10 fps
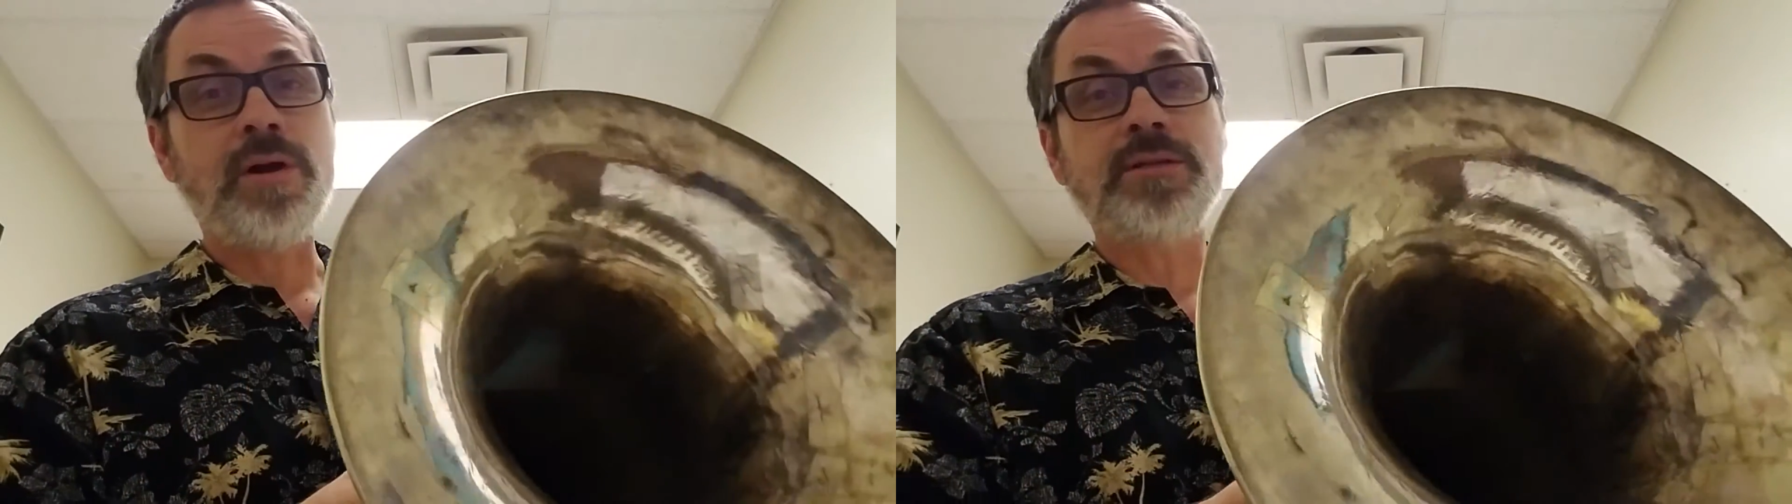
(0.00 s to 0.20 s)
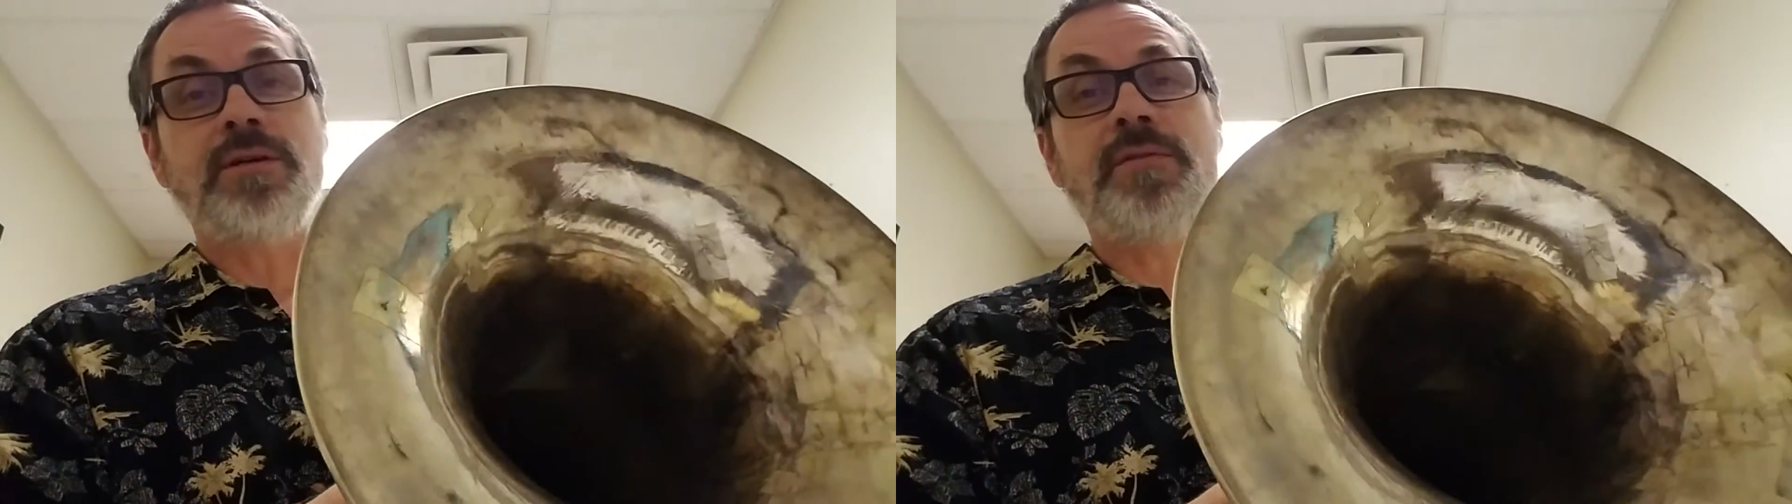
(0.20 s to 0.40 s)

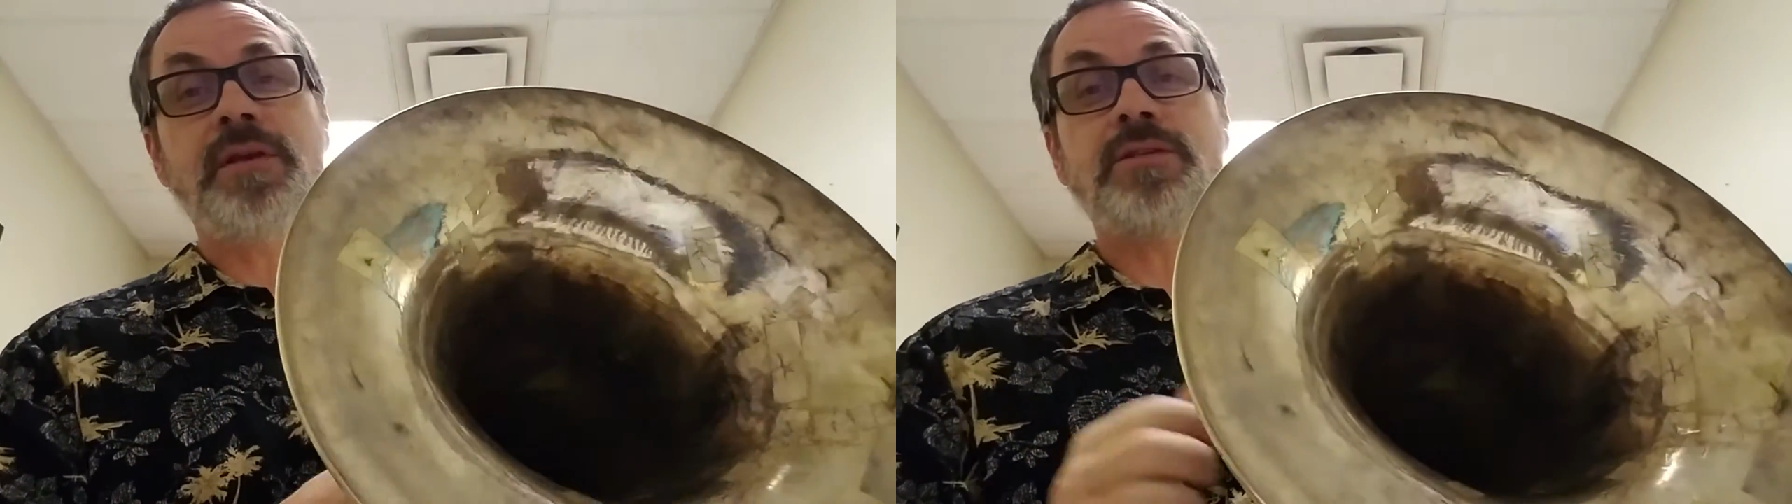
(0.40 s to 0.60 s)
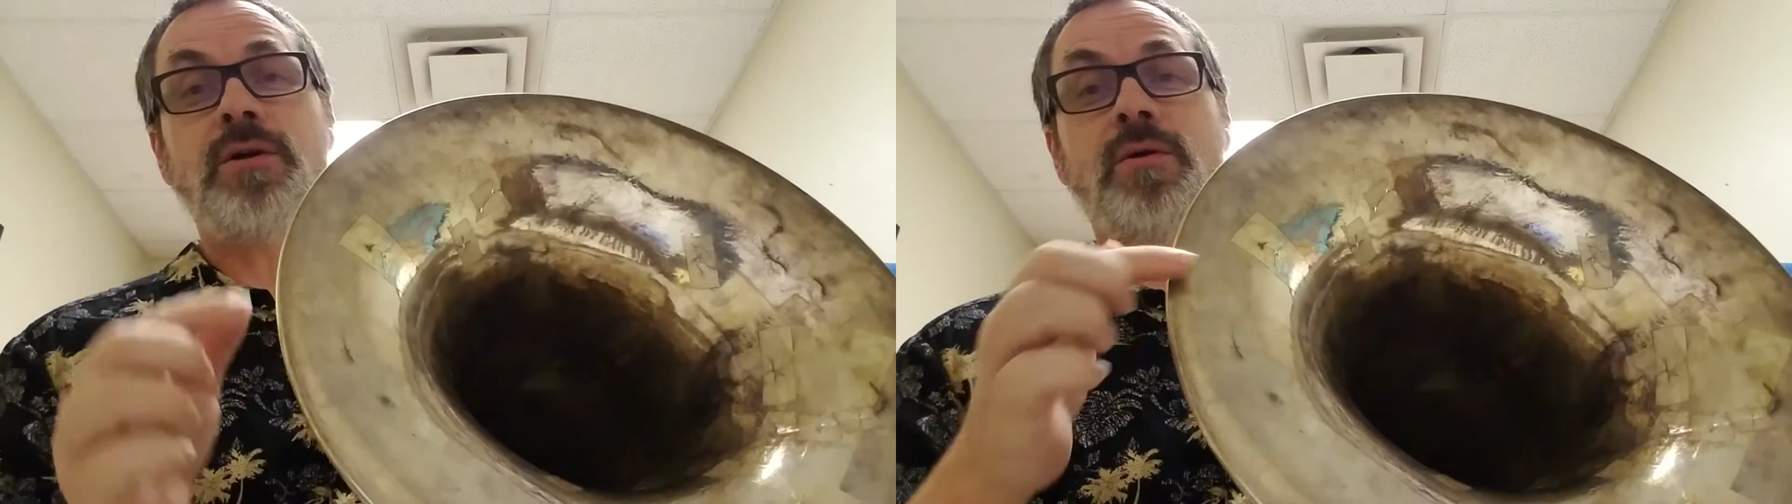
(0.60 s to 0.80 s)
marks on
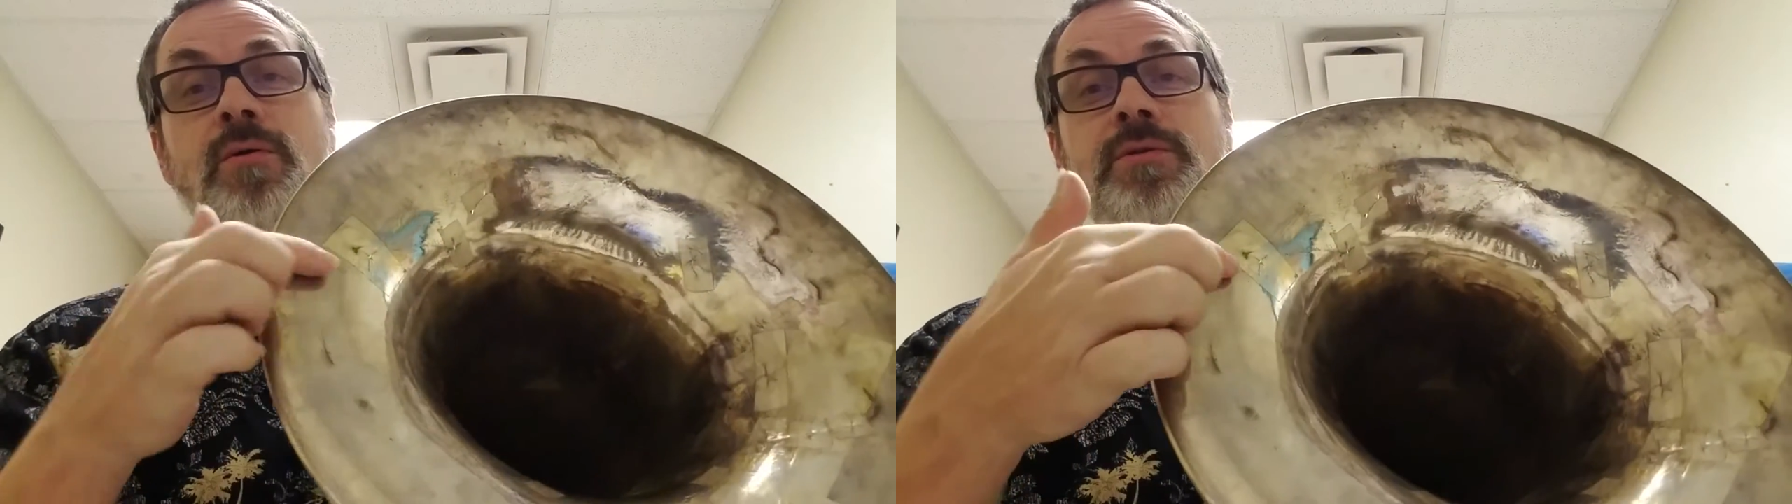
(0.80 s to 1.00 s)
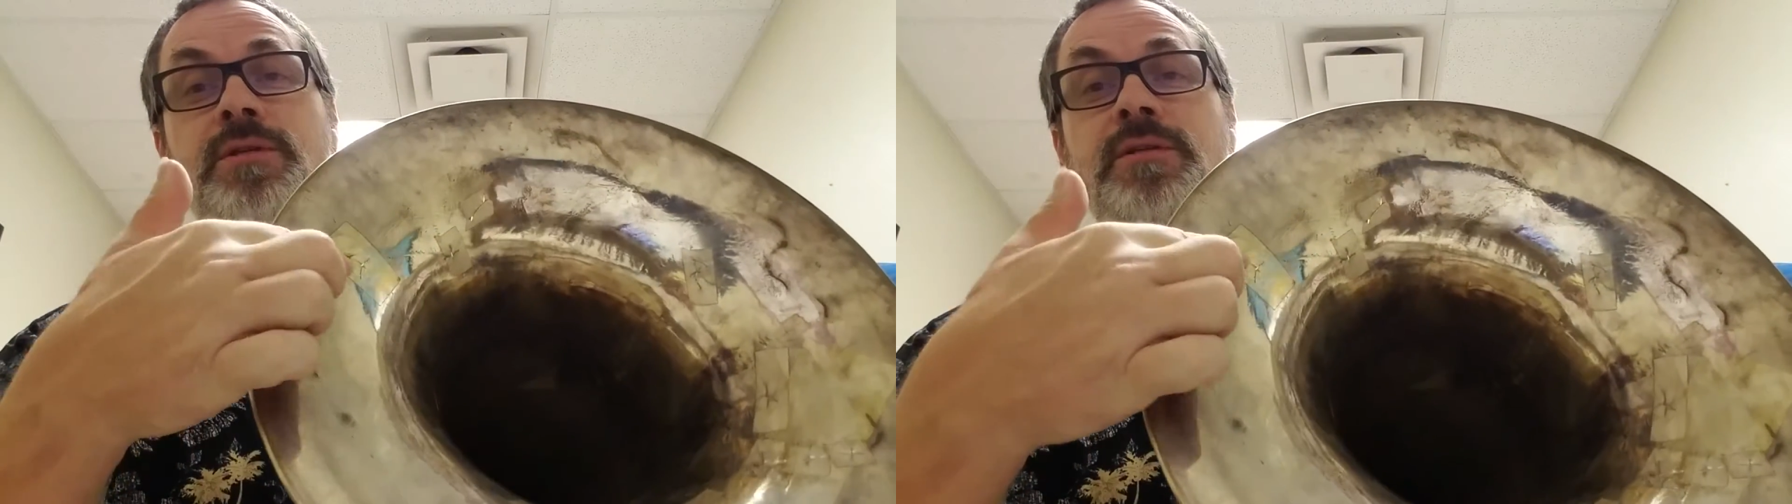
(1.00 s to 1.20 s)
these
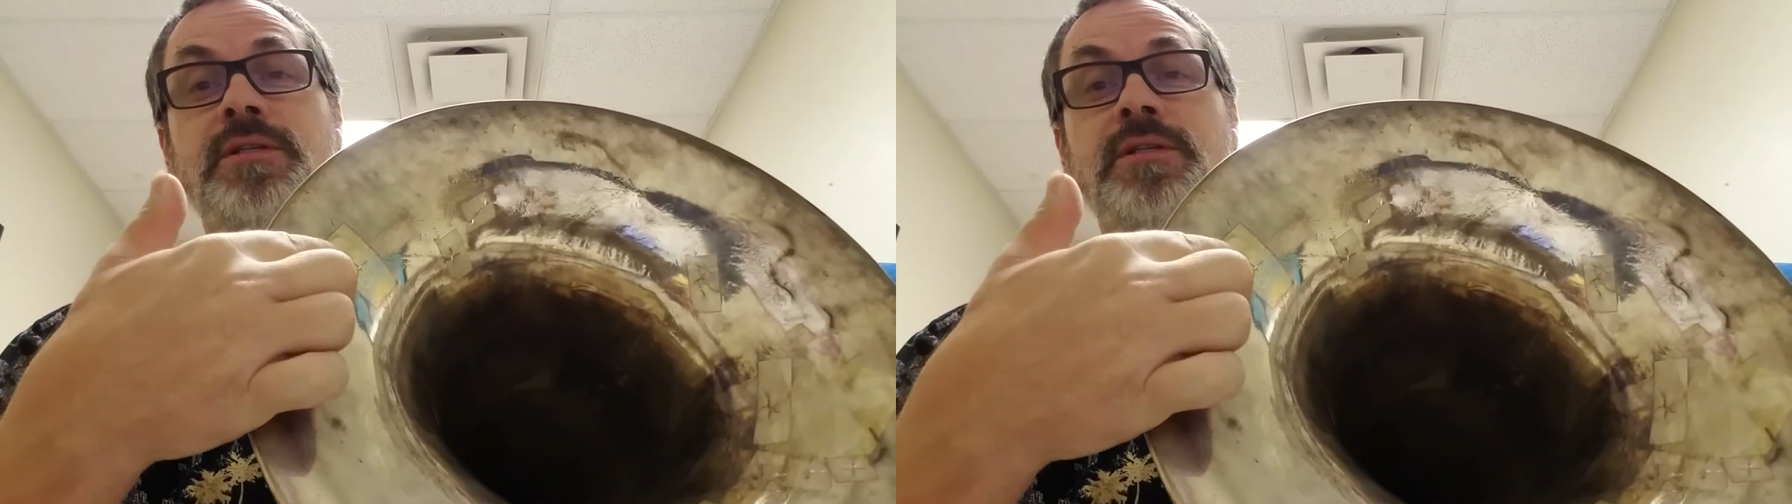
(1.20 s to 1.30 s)
holes.